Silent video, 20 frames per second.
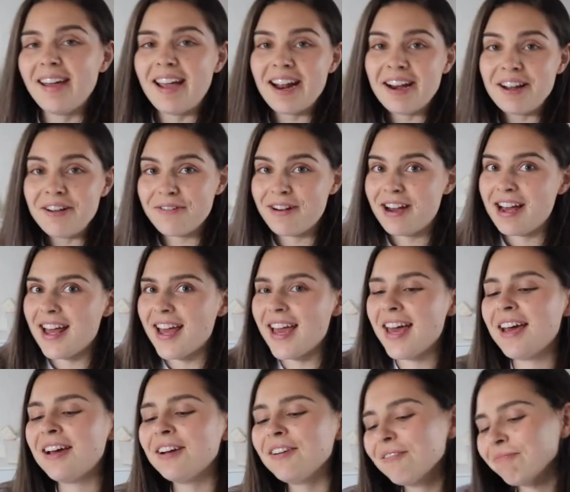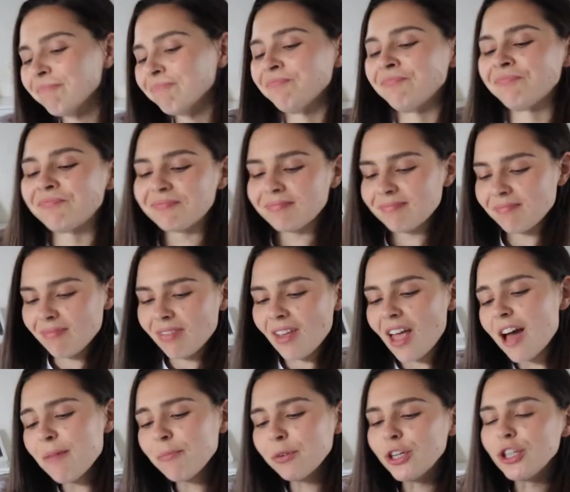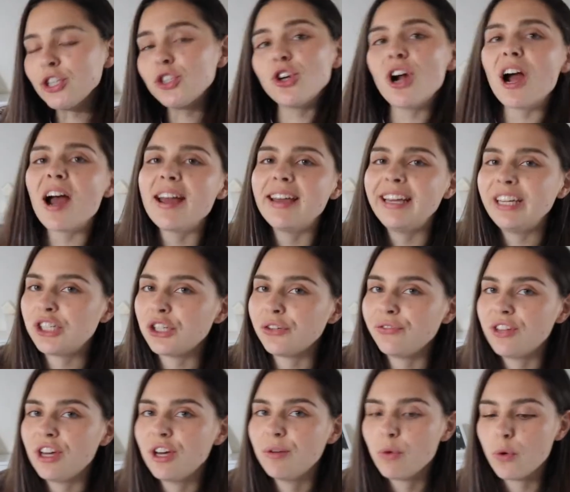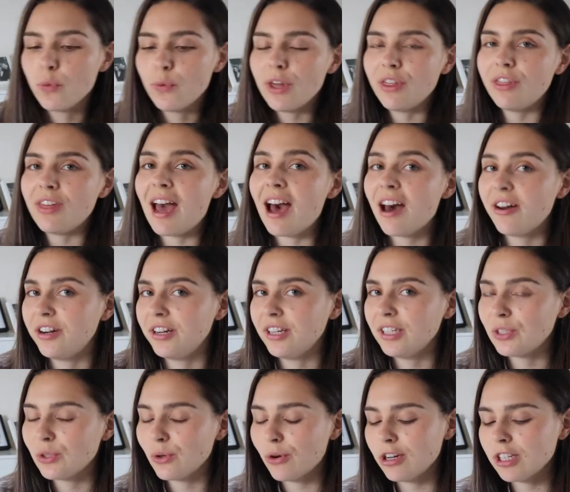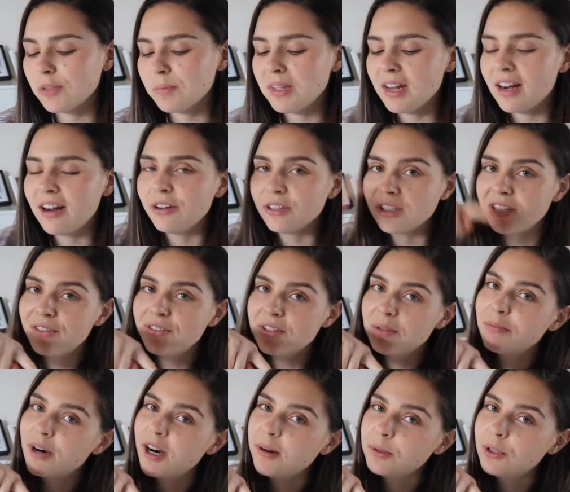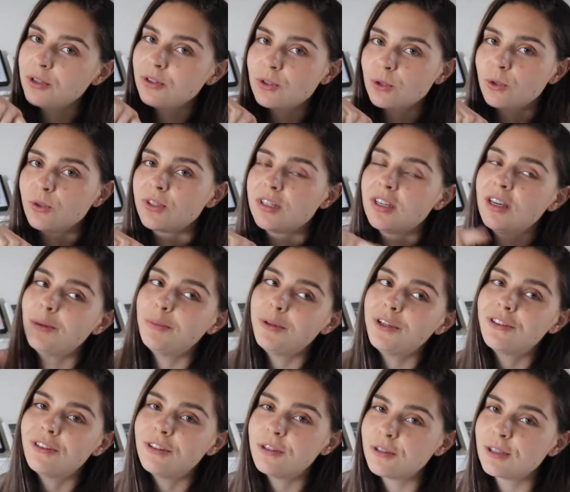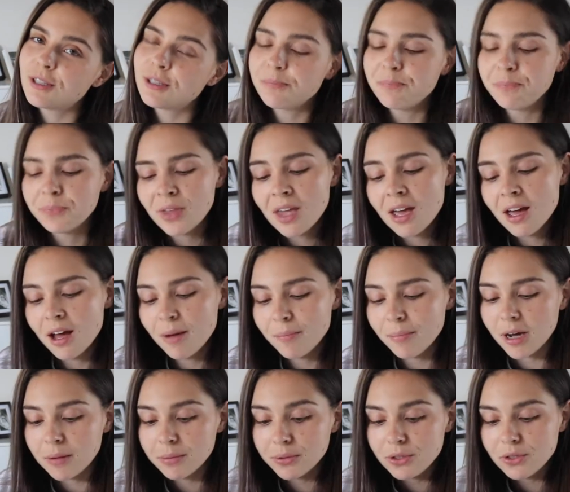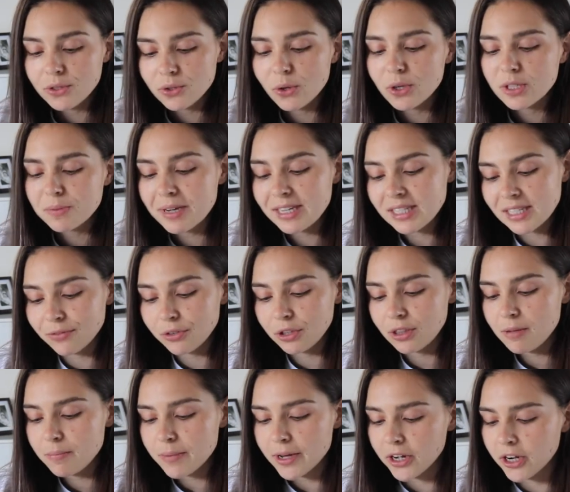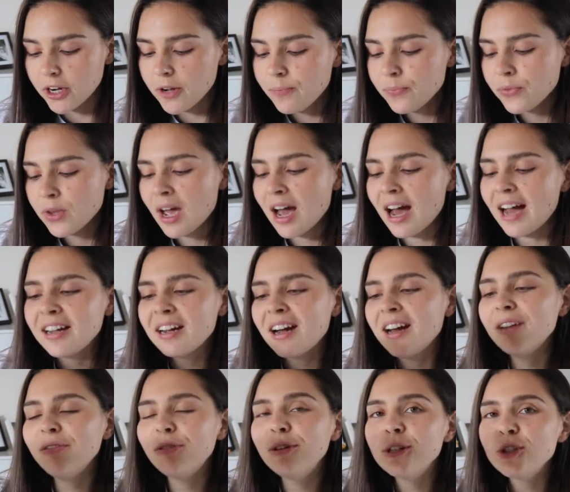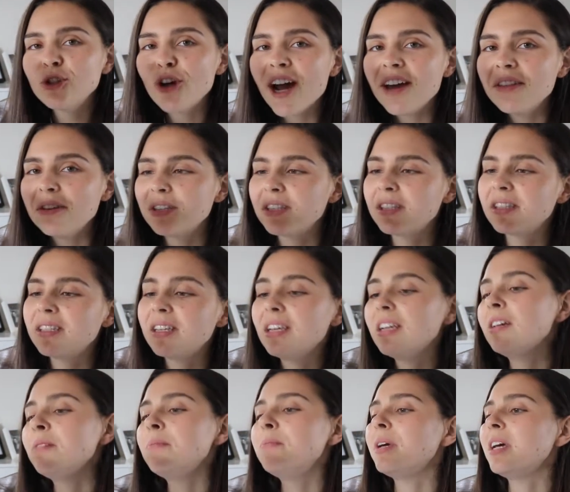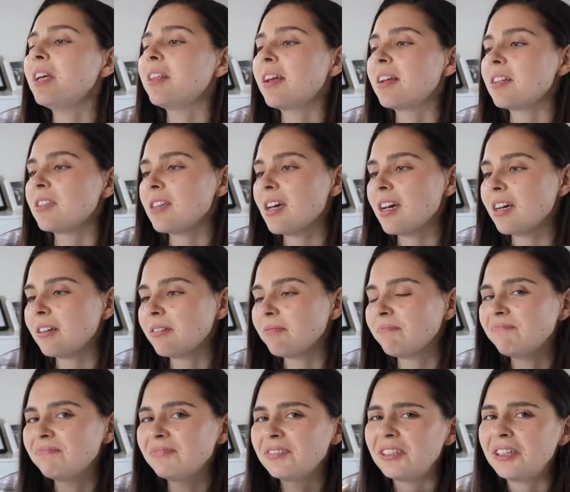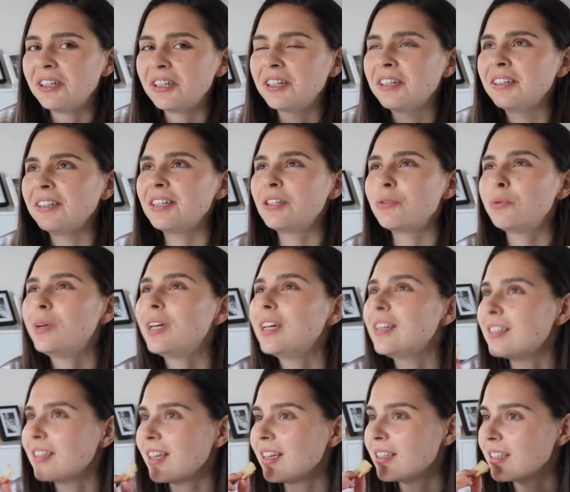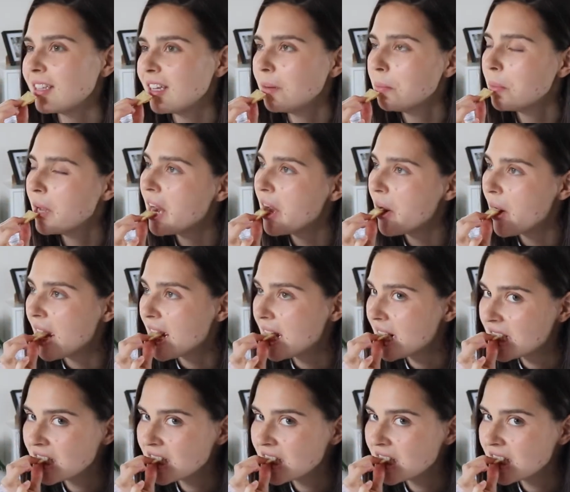Anyway, I'm gonna try each of them without any sauce, but then I also have some barbecue sauce here because barbecue sauce makes everything better. I kind of want to try this skin bit that's like, oh, it's weird to say skin, but anyway.